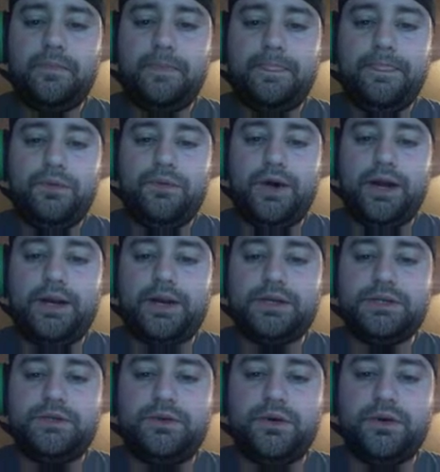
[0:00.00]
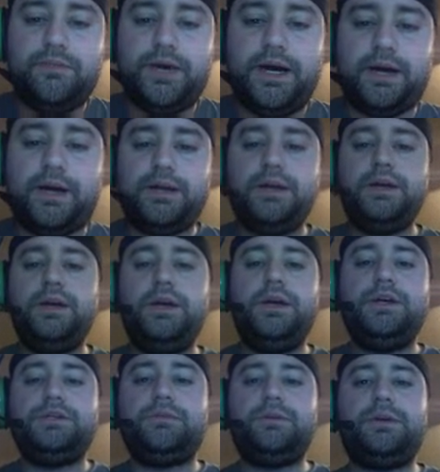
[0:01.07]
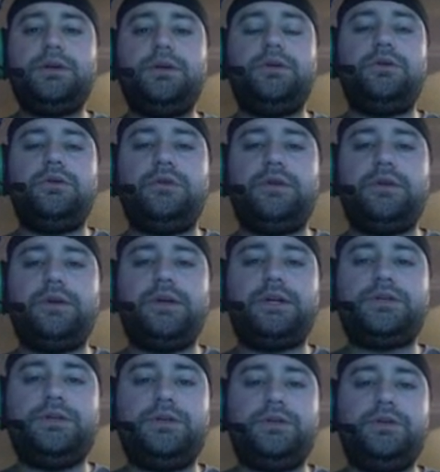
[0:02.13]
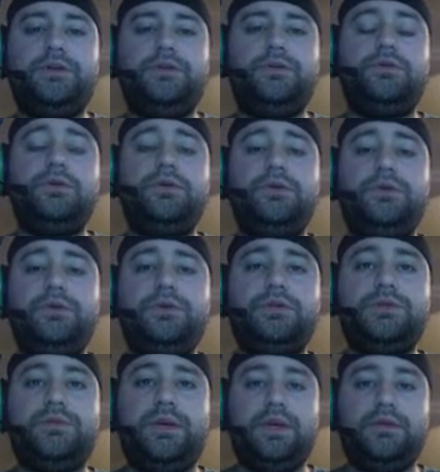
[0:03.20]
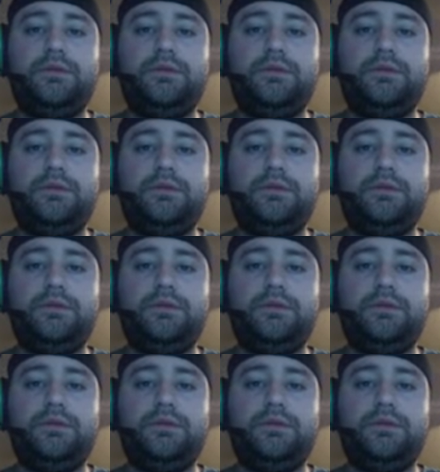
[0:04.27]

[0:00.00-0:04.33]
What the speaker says: right next door to Pocket. So I'm going to go actually to Hootsuite.